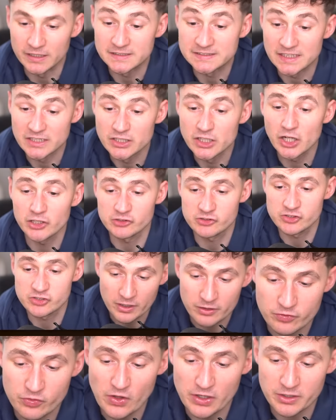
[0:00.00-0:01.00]
It's a nut.
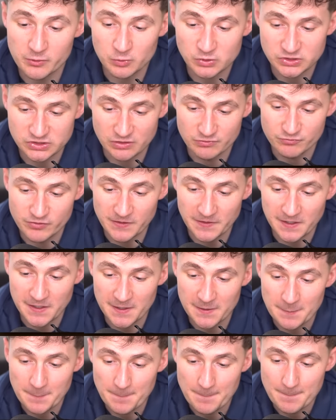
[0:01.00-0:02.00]
I thought it was something, uh...